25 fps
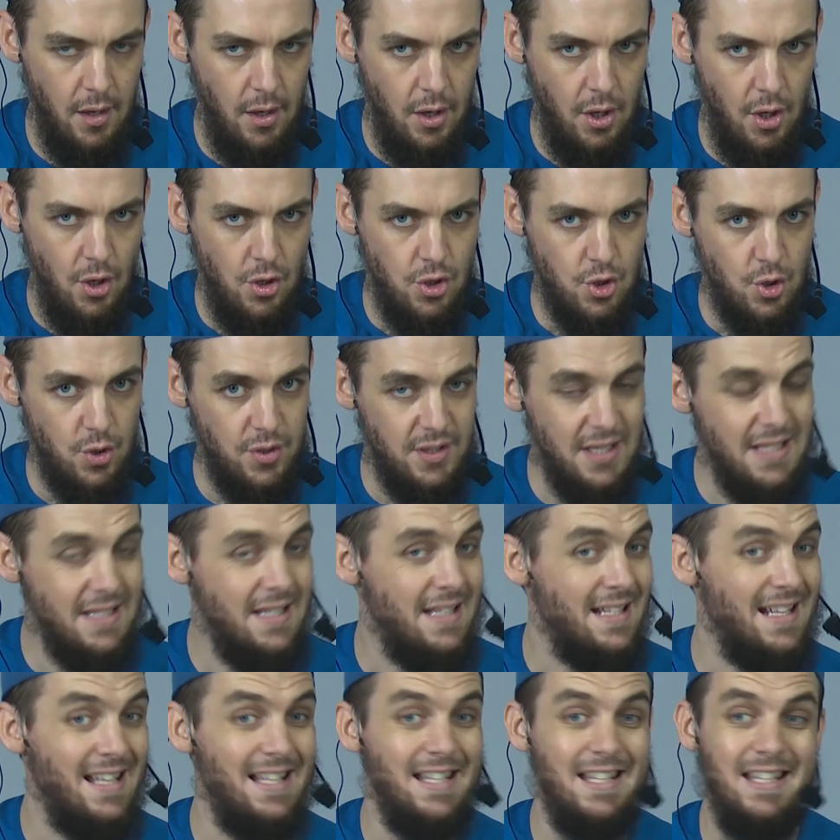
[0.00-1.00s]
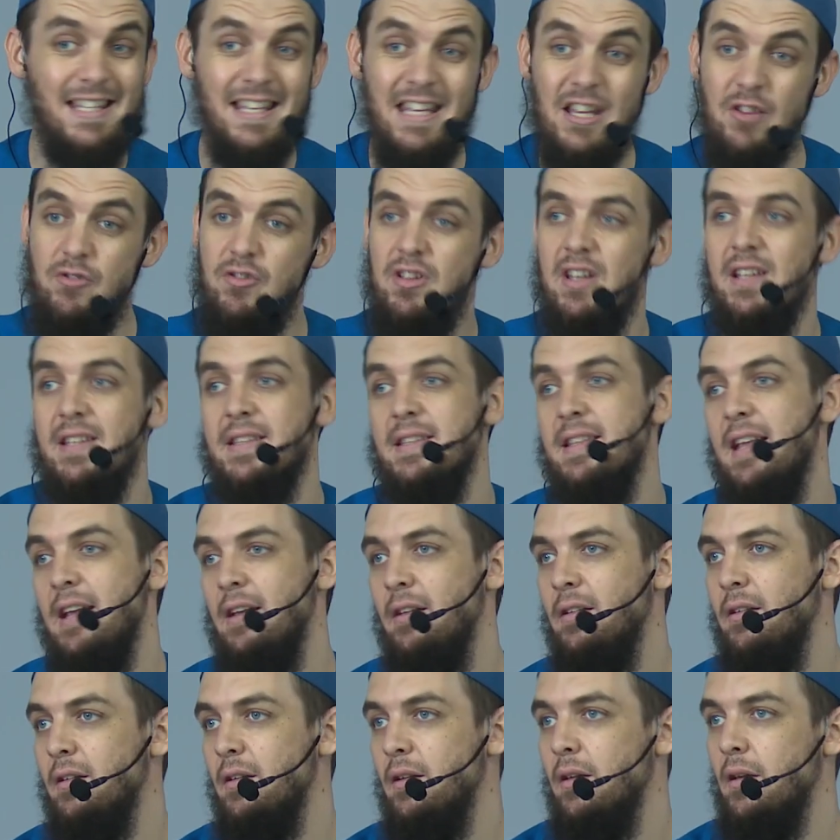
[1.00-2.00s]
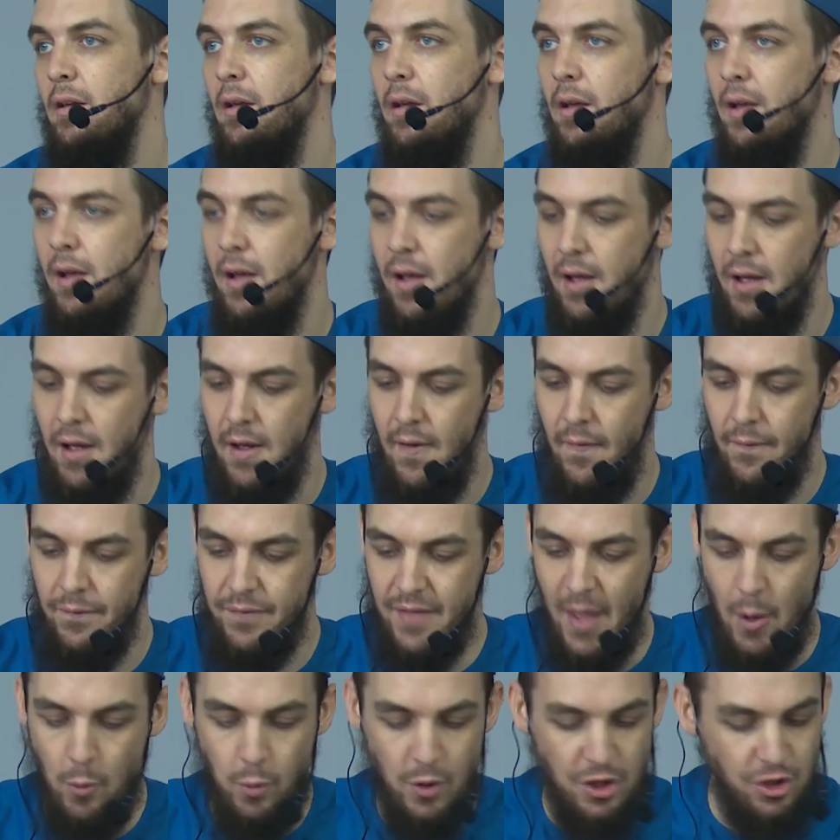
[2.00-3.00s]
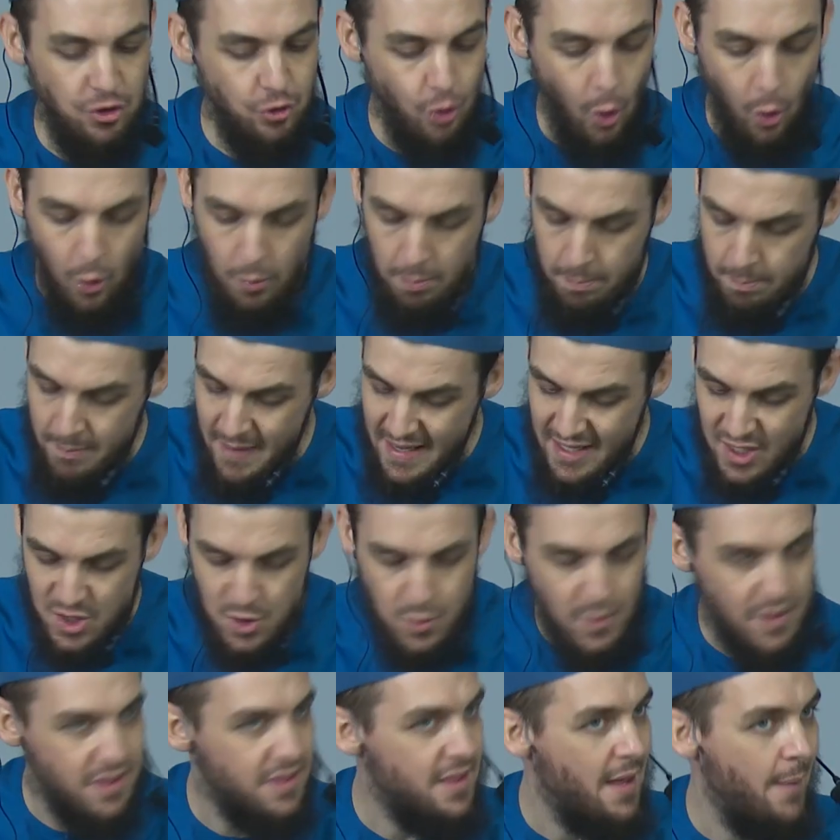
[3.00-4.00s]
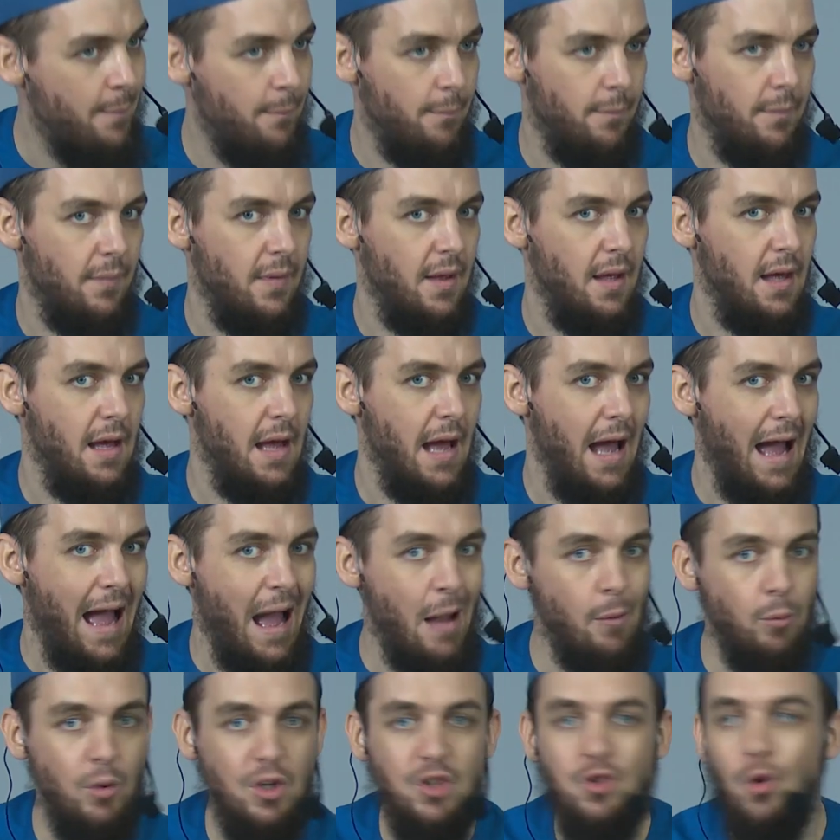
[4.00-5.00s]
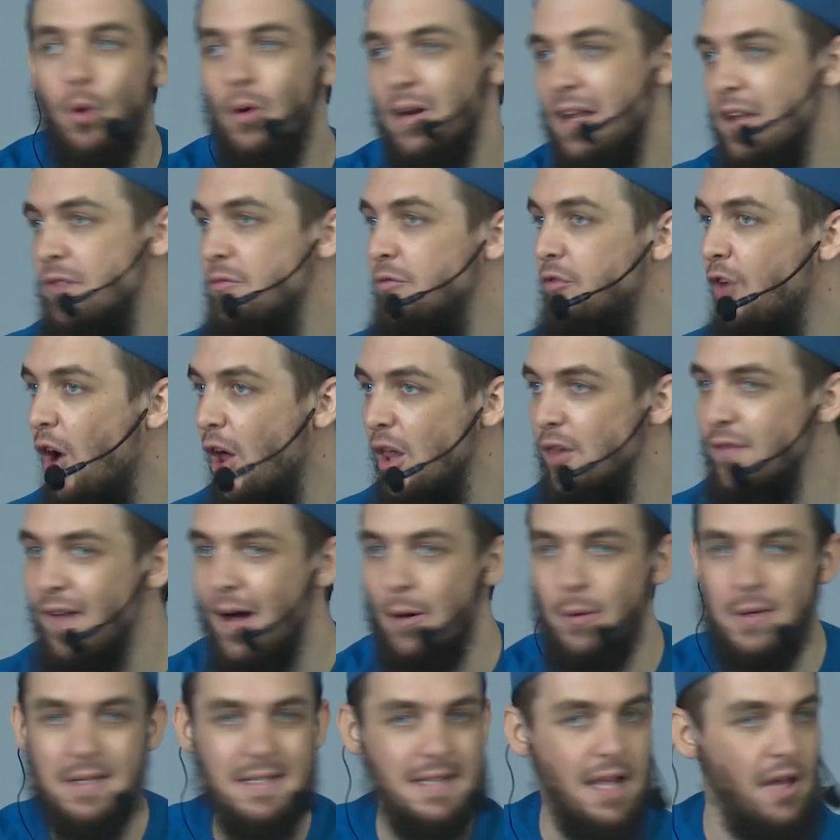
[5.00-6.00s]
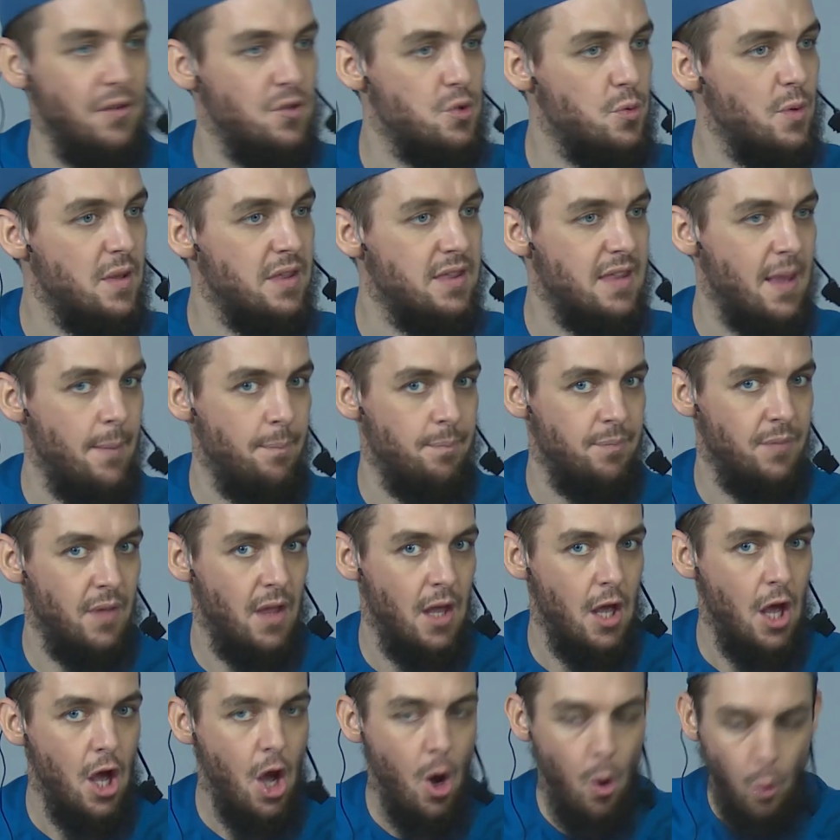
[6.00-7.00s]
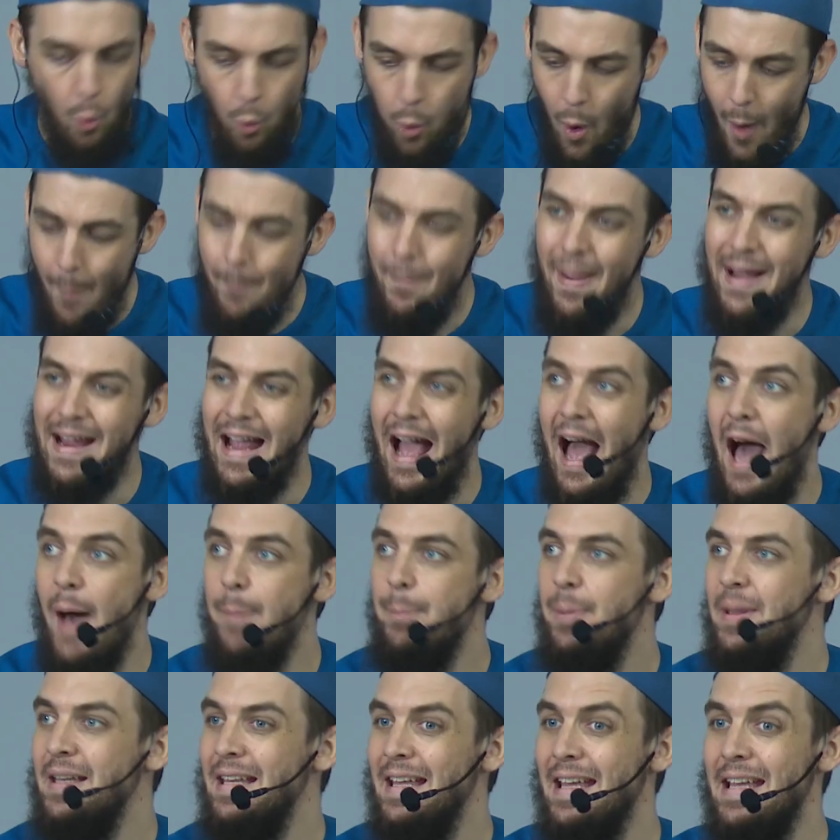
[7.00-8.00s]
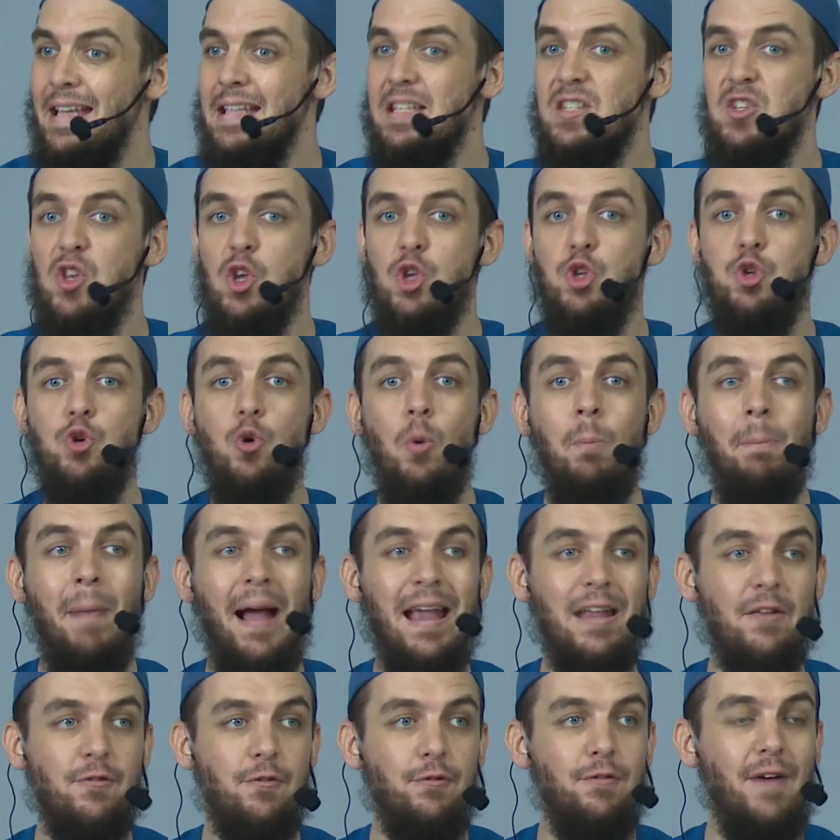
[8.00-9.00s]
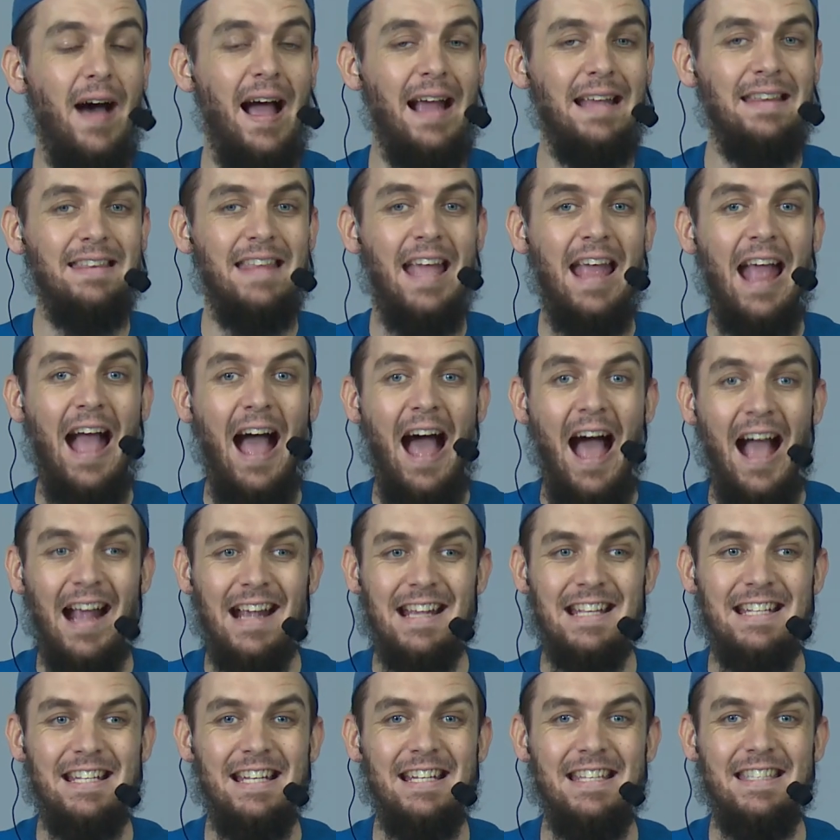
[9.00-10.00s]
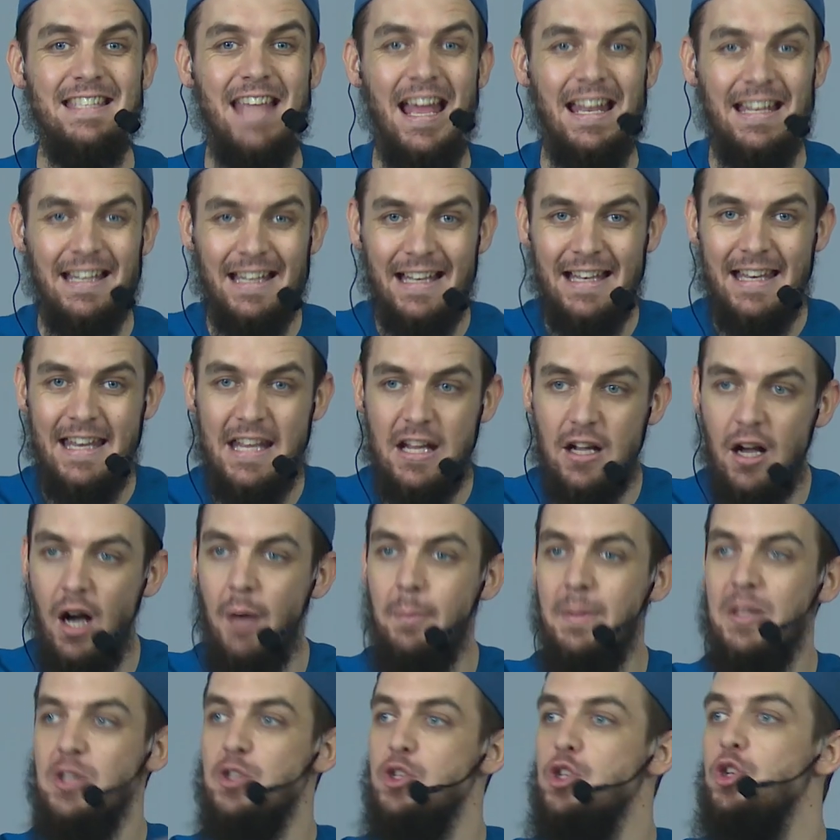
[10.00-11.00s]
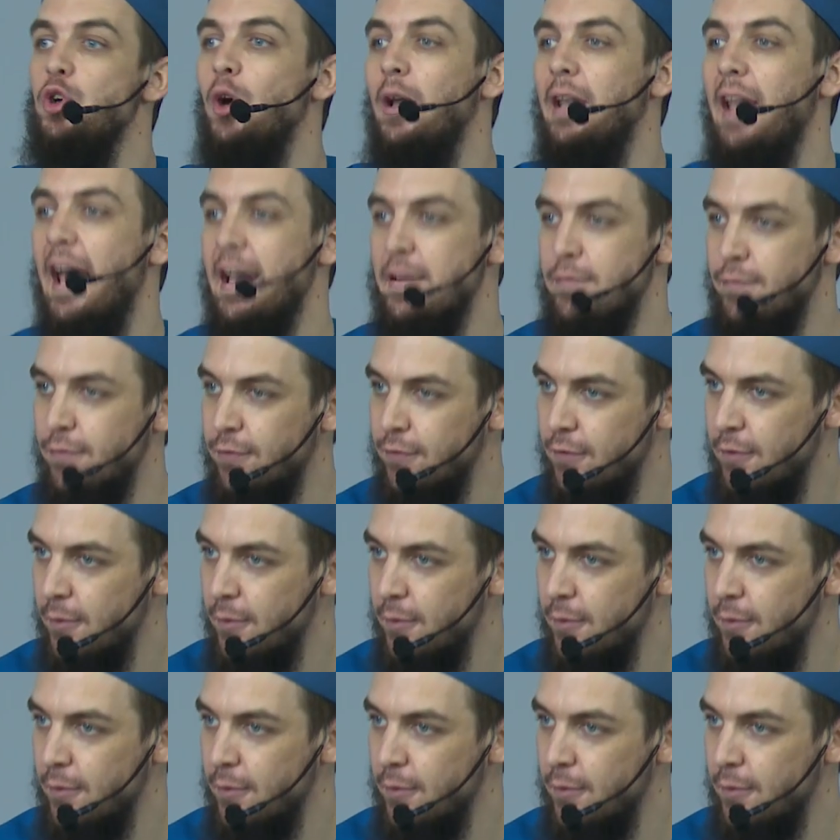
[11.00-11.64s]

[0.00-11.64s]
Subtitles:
So this is a serious thing. That we don't mix with them. And we don't involve ourselves with them. What might happen is you might find they accidentally come into your life.